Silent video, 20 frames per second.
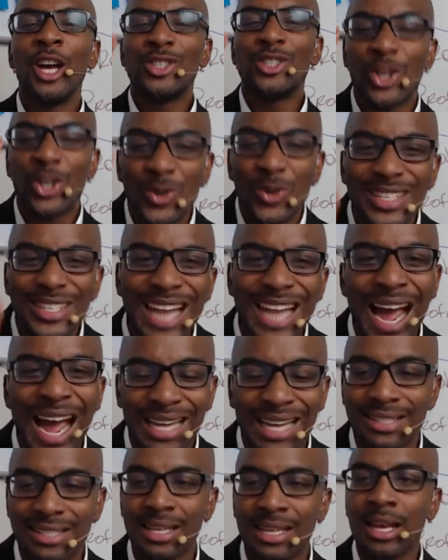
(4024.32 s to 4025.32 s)

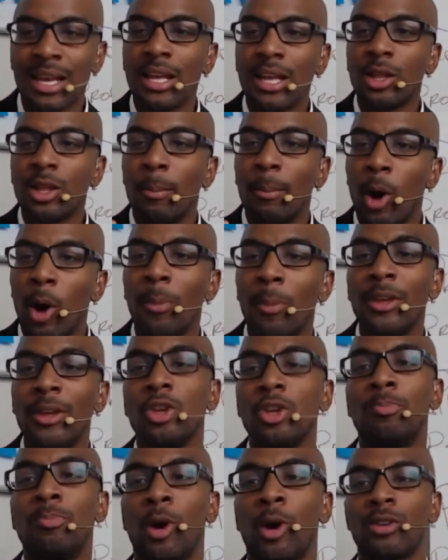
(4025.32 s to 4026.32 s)
tonight. The moment
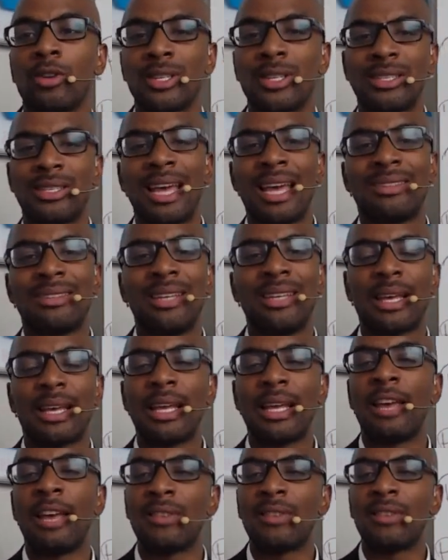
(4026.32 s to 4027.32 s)
you purchase that
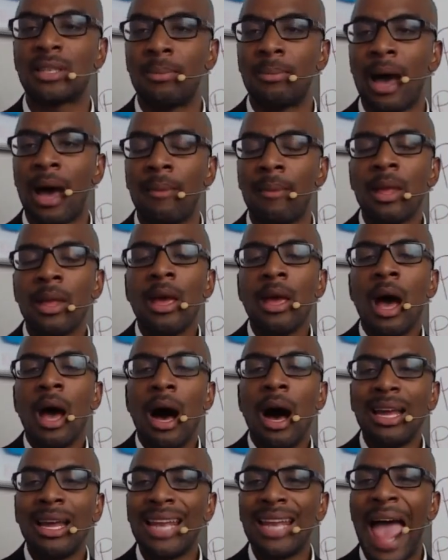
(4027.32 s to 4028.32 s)
ticket, give us about
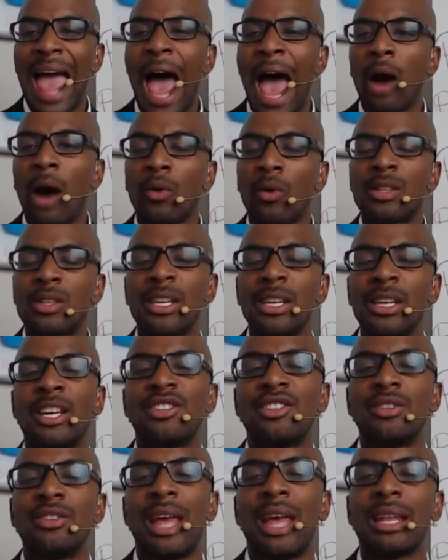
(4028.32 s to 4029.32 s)
an hour to
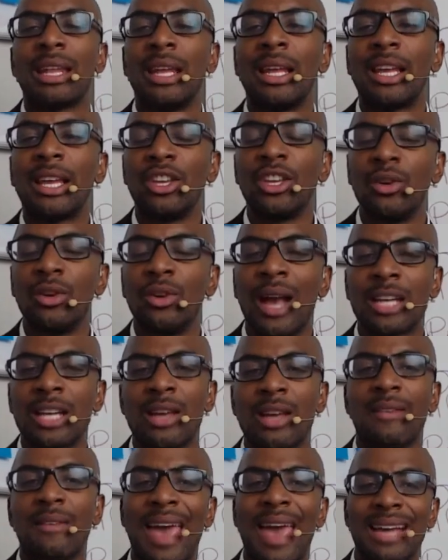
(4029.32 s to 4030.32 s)
get you that link, and you guys
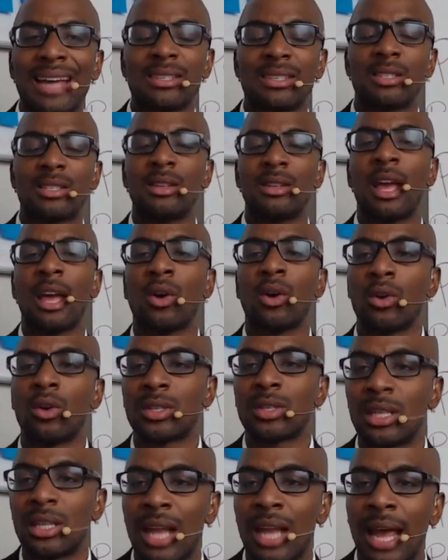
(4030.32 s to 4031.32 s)
have access to that
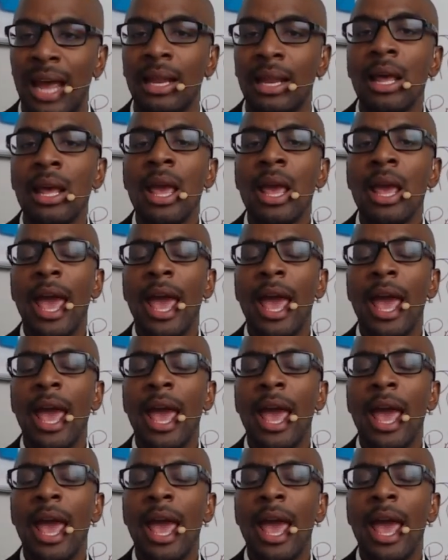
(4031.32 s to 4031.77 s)
course tonight,